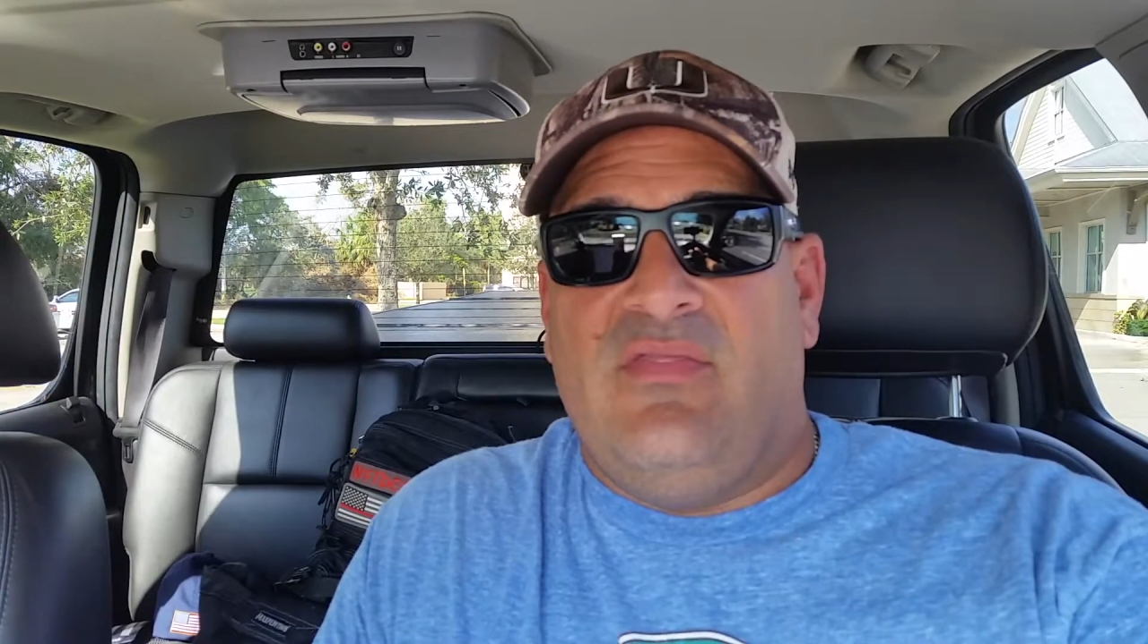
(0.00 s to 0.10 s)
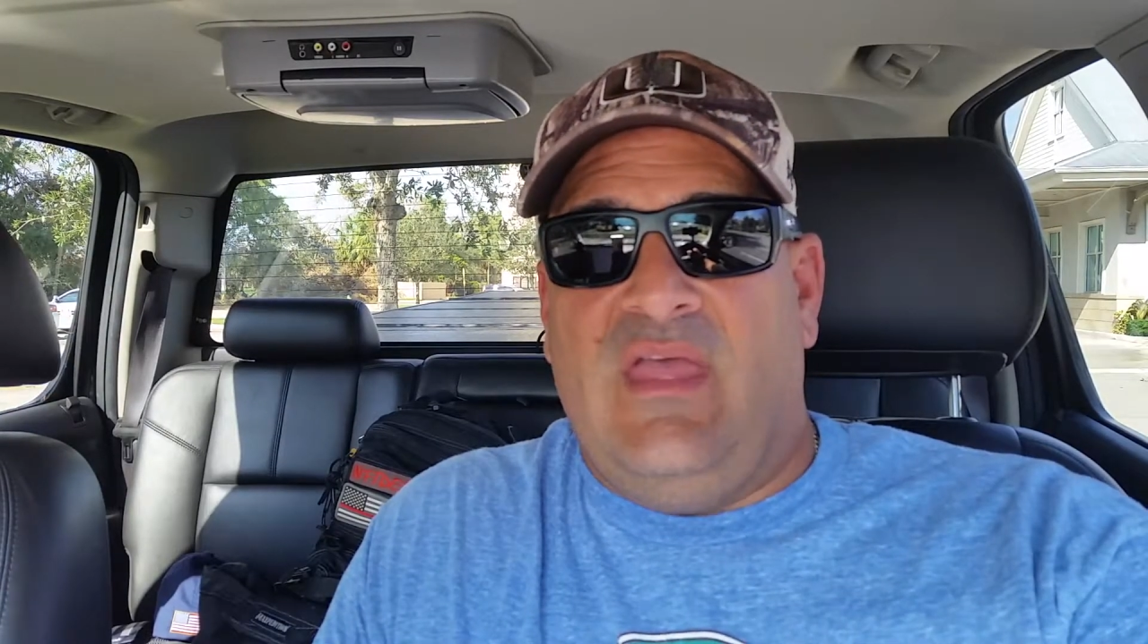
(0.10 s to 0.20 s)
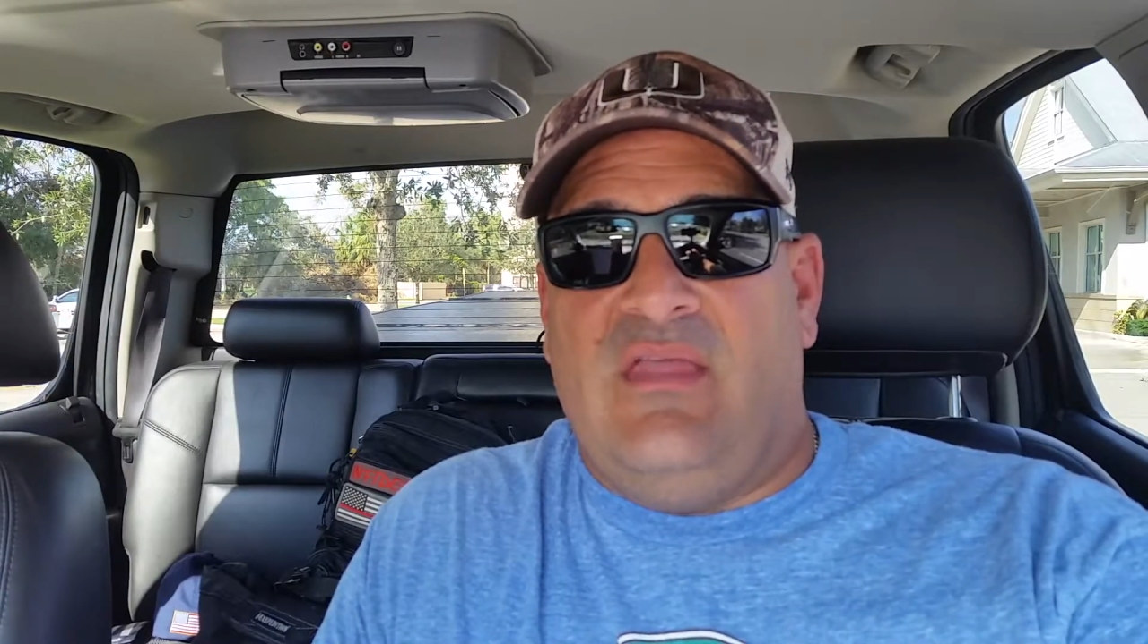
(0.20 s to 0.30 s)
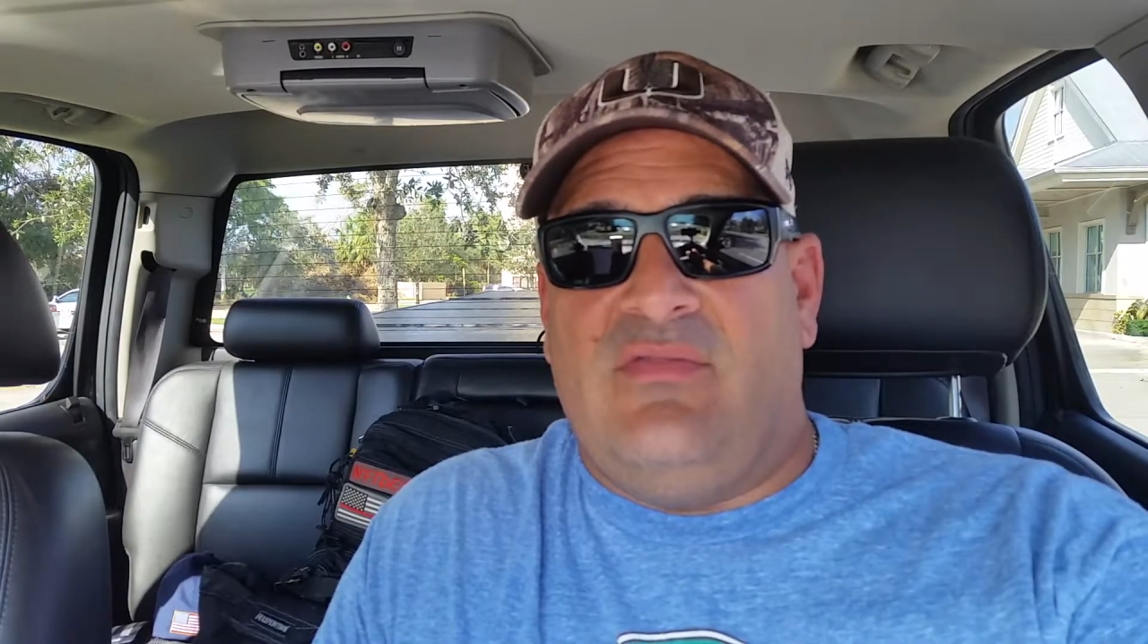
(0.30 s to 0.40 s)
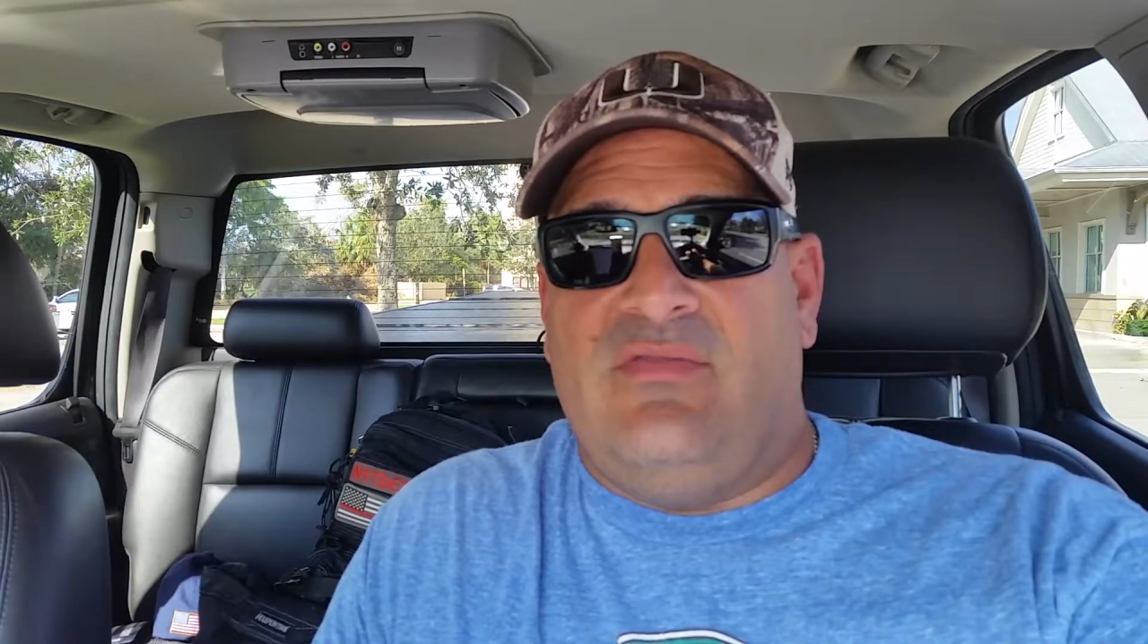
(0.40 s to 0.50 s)

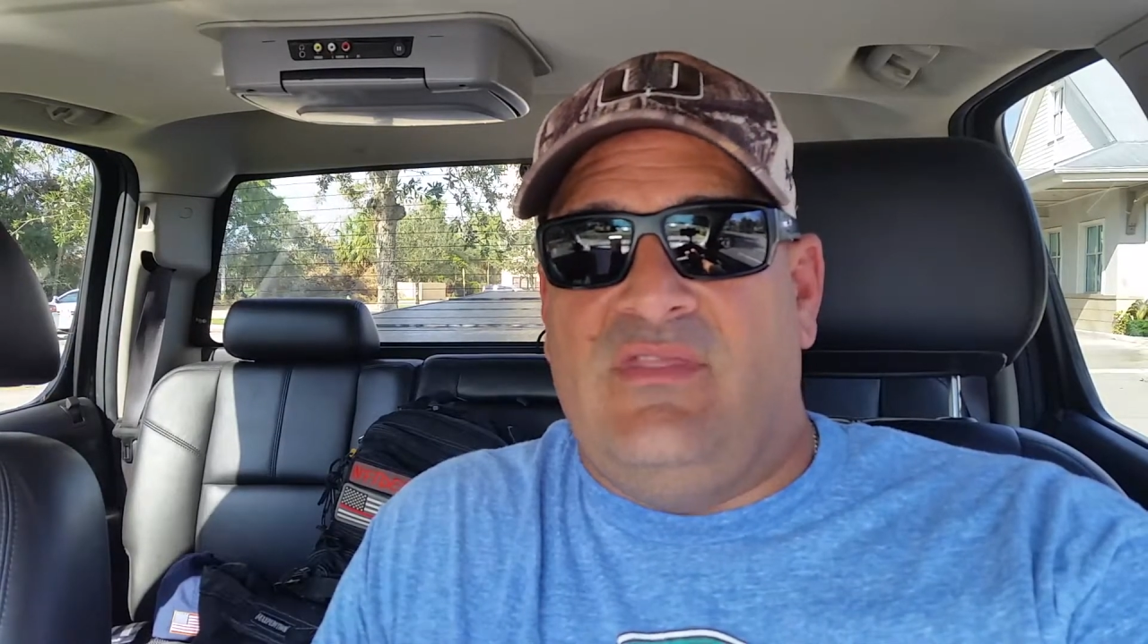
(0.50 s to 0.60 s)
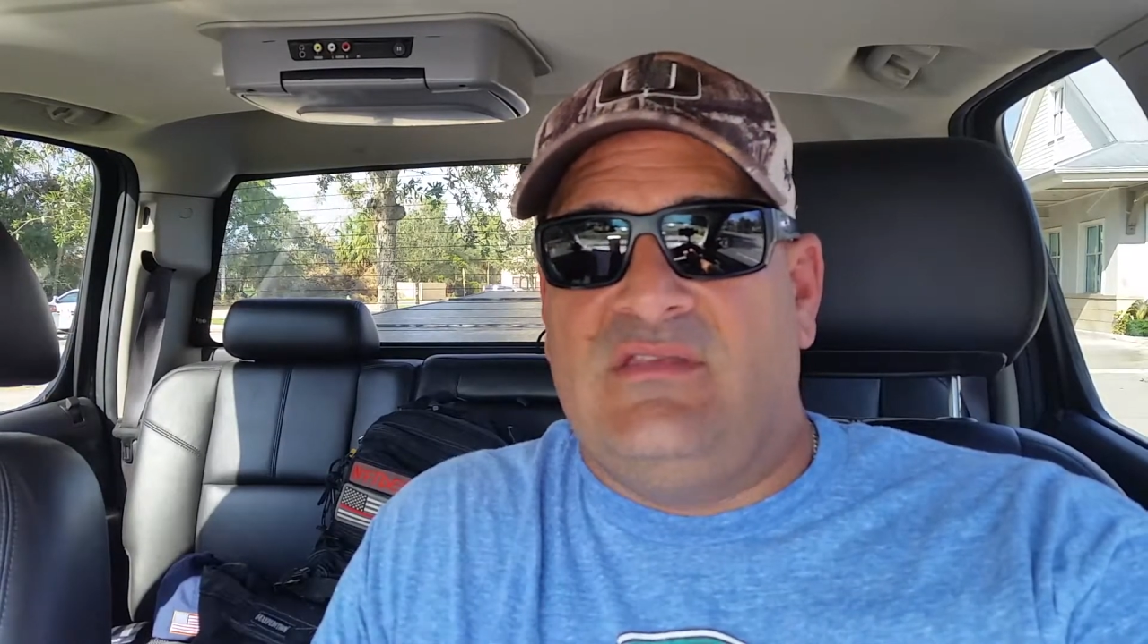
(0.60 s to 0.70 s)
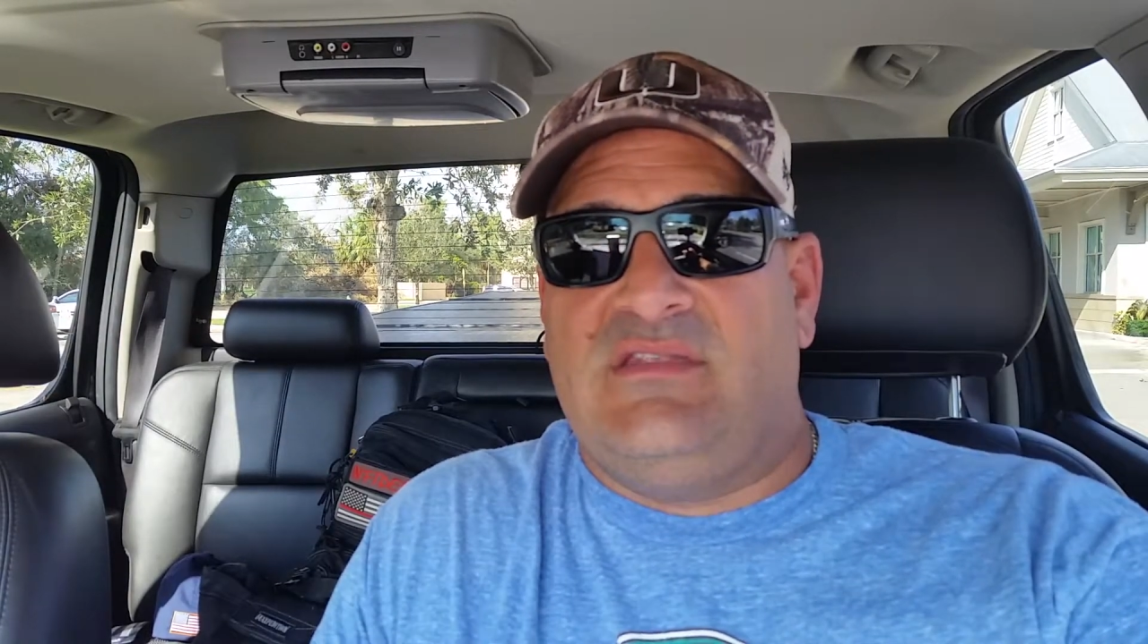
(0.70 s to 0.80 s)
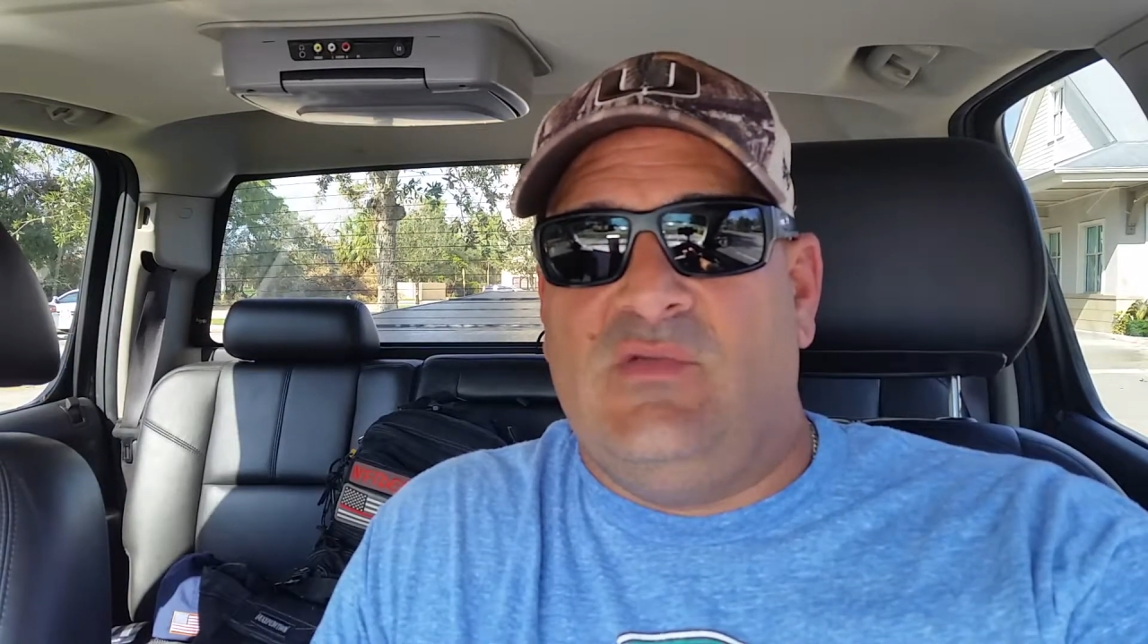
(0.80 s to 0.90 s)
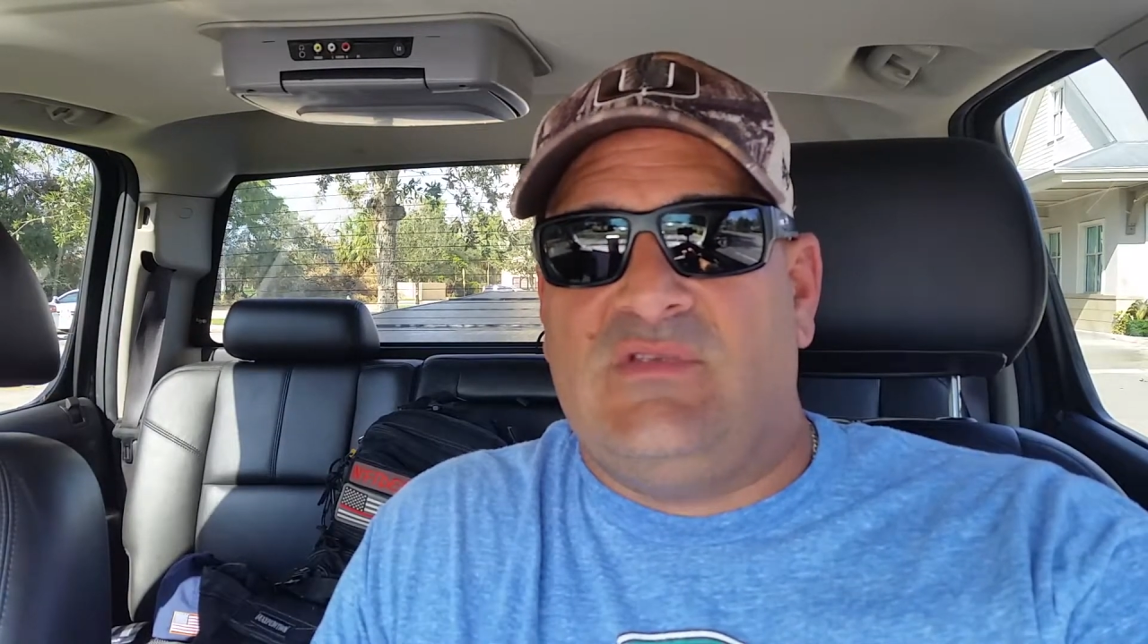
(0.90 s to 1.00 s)
that
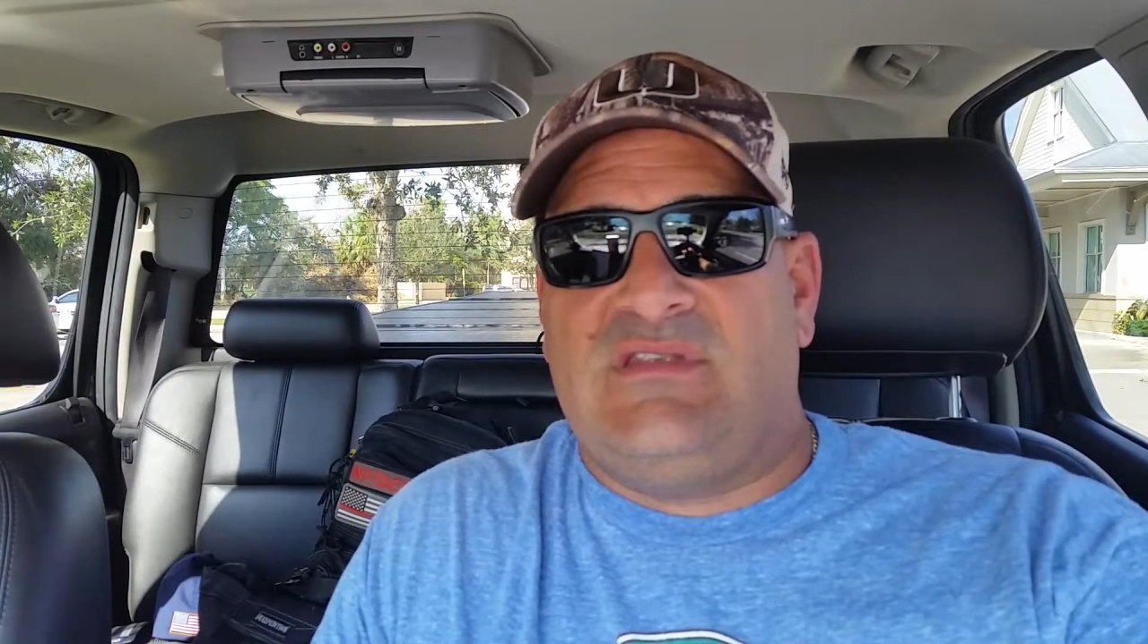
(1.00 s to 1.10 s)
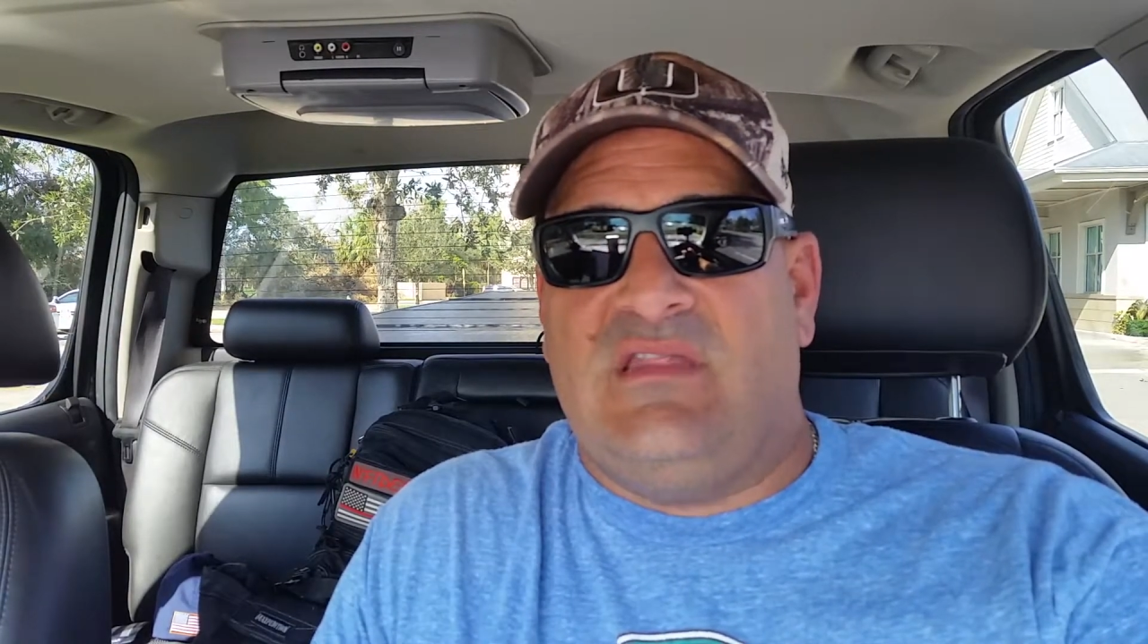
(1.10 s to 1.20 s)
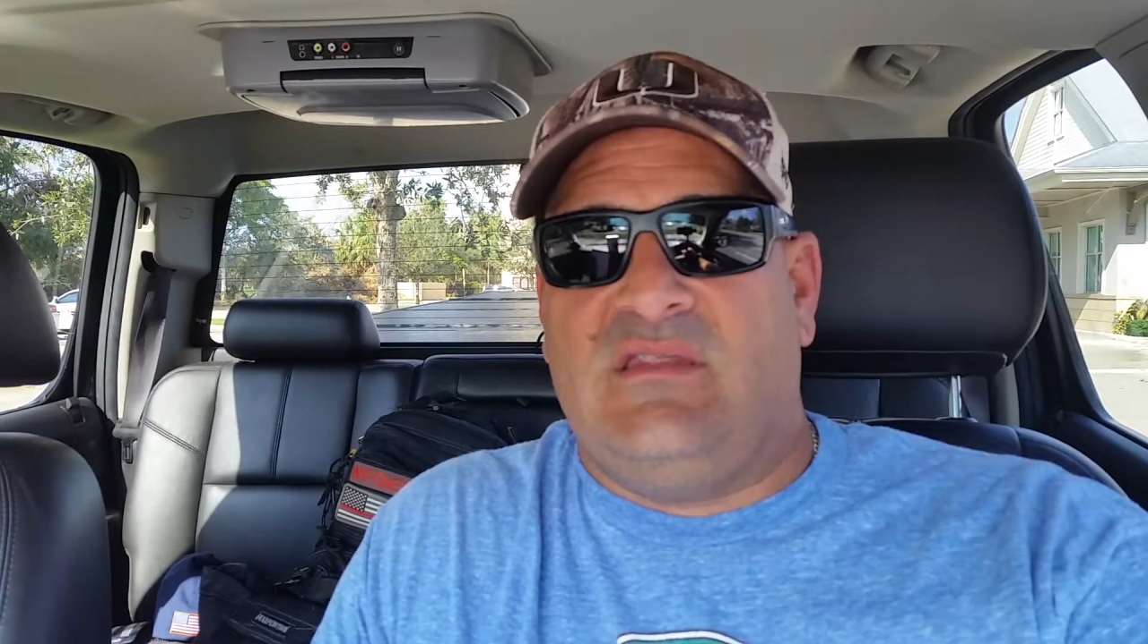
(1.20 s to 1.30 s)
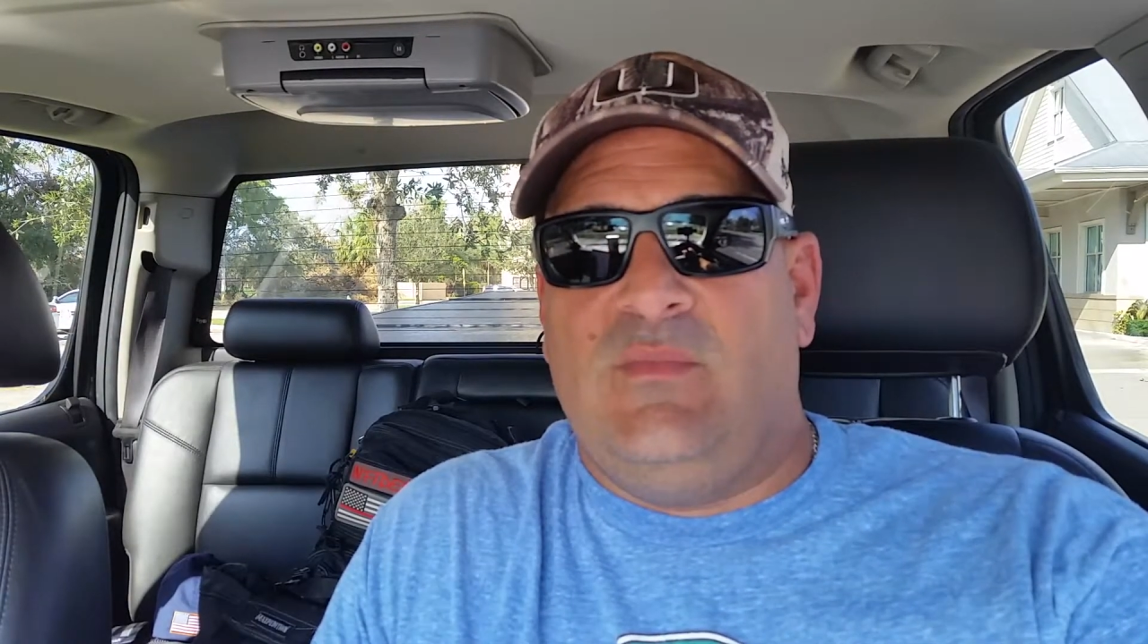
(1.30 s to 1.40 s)
this thing was sent